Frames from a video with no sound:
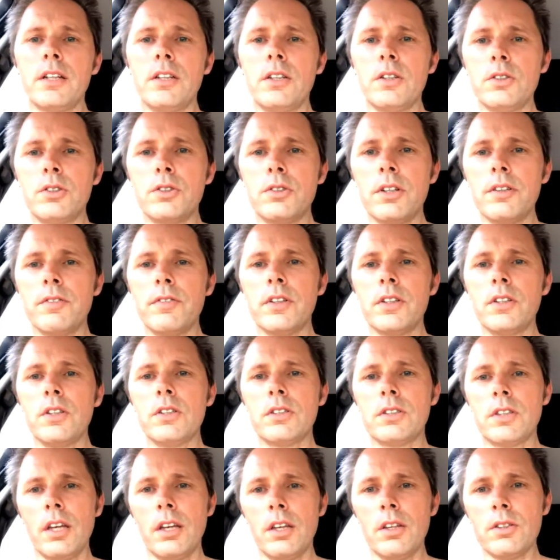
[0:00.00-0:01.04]
you're driven you
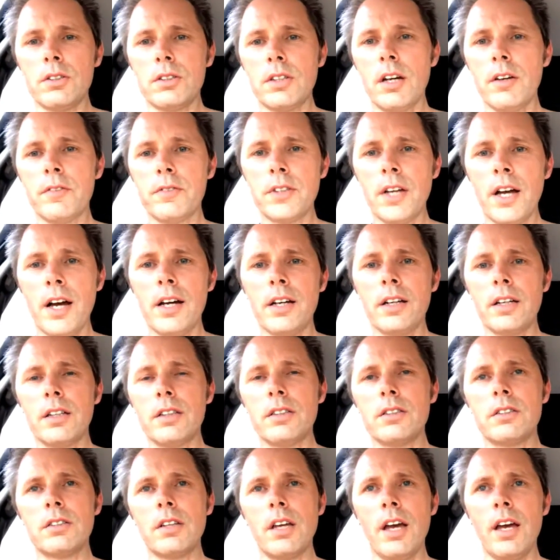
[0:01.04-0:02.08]
set yourself
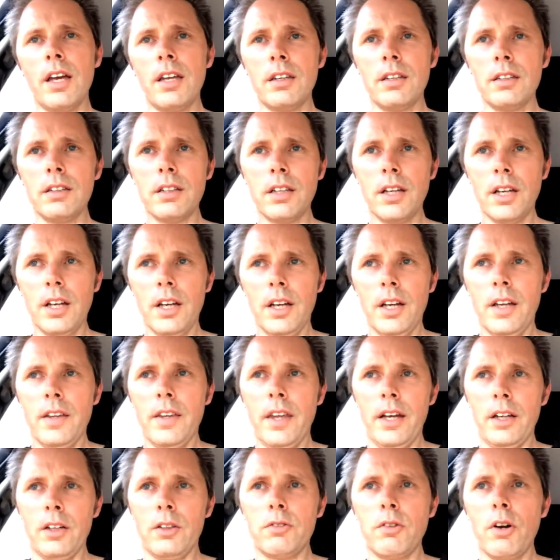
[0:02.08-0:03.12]
targets and
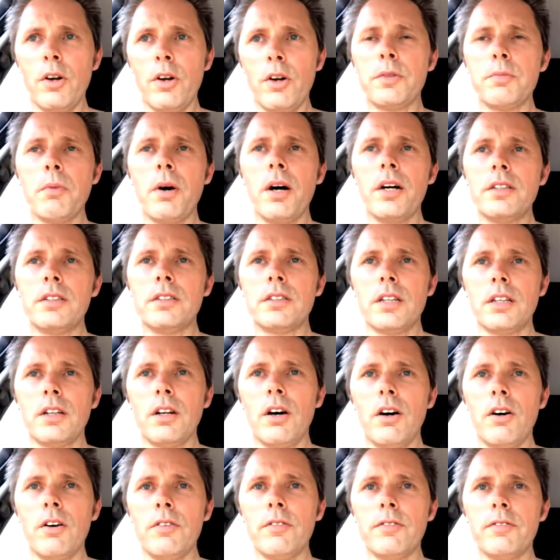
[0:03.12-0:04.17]
that growth mindset
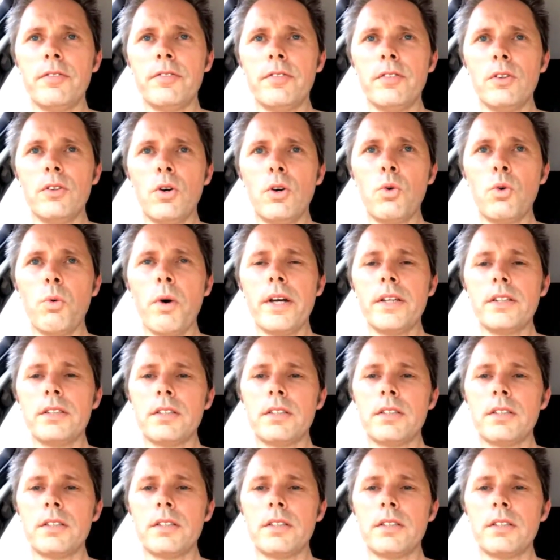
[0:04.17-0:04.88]
of always